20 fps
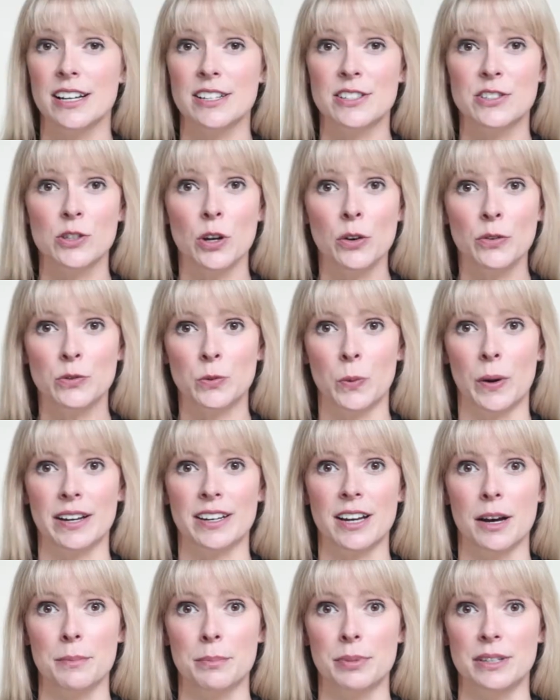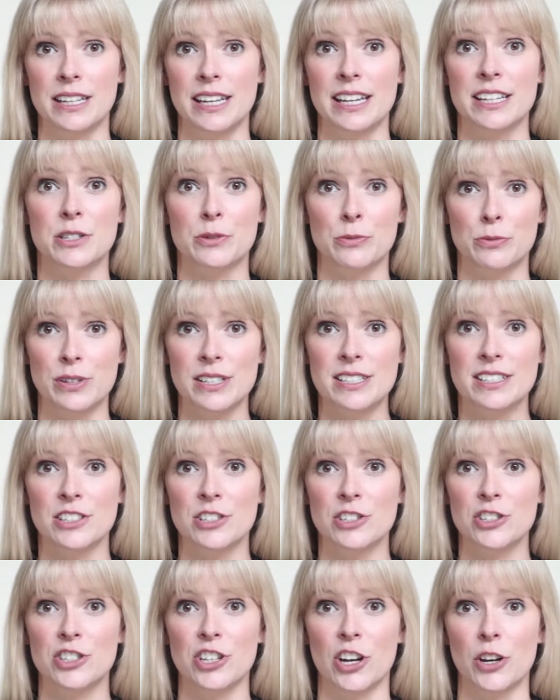software company at a recent
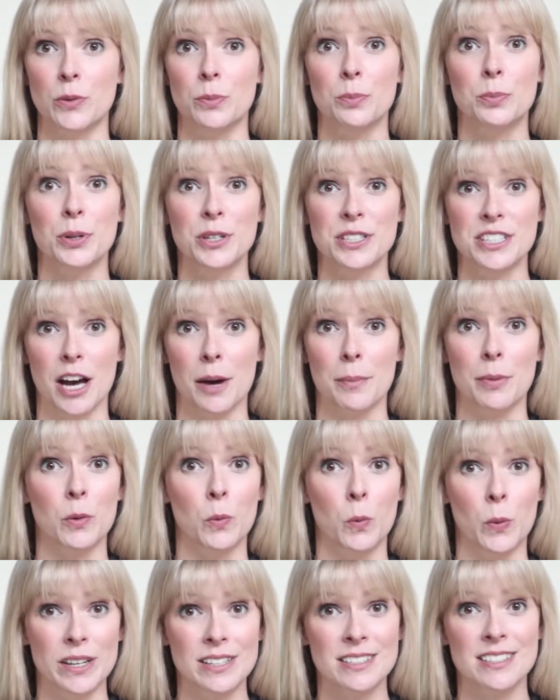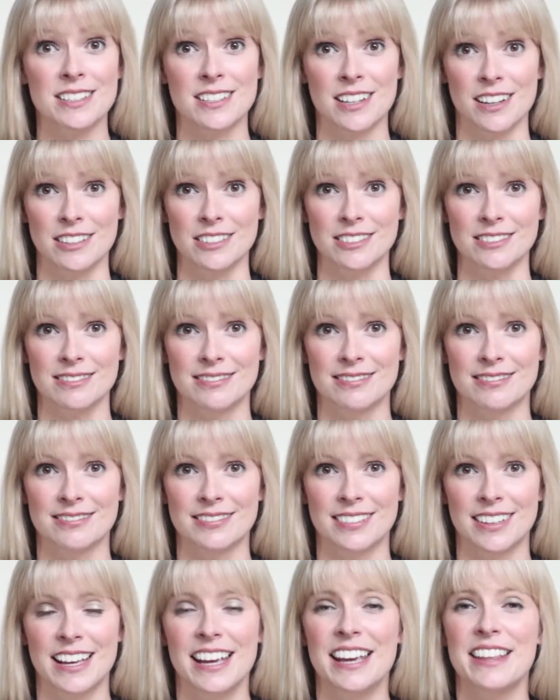show put up a wind tunnel.
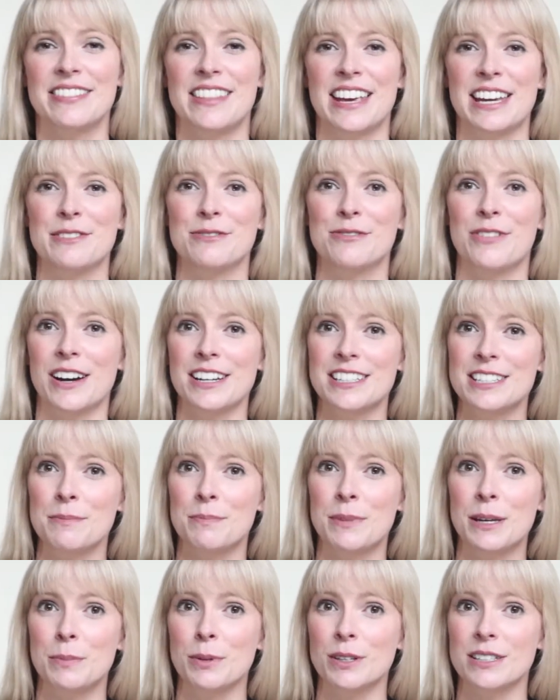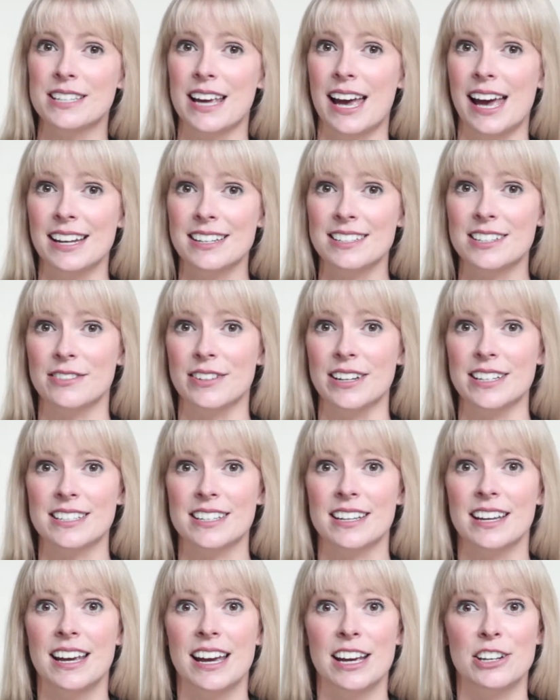They invited people to enter it
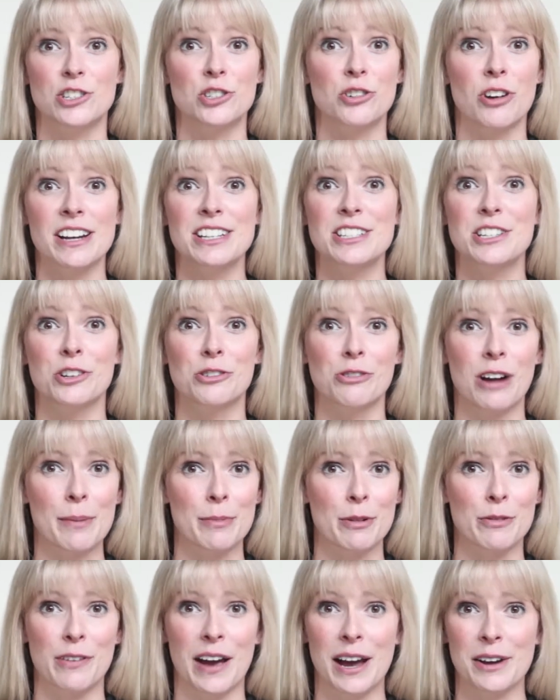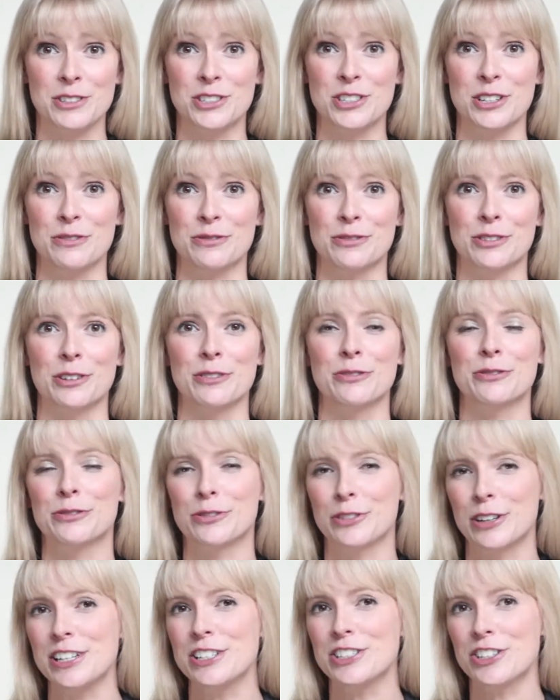and try to grab a voucher for a
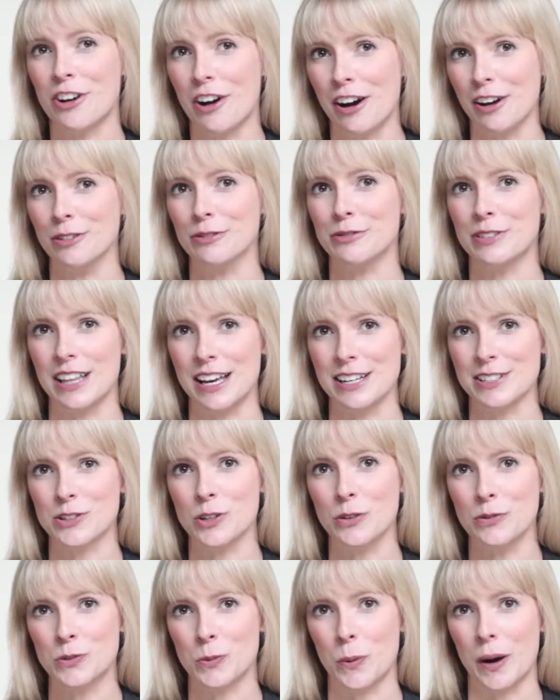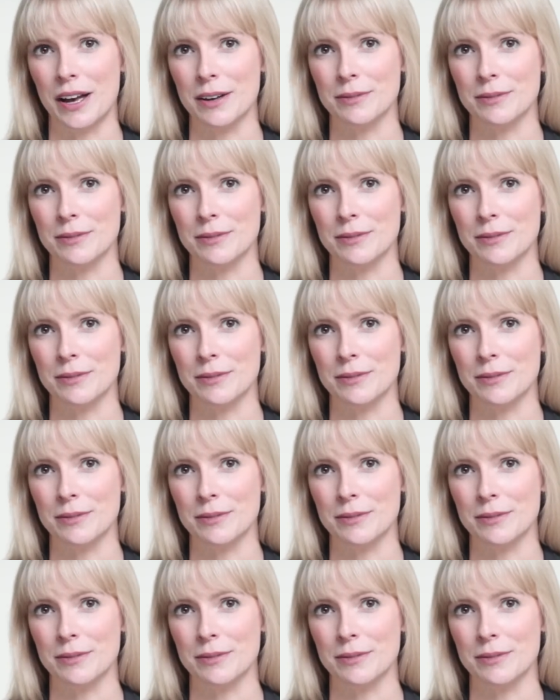free trial for their software.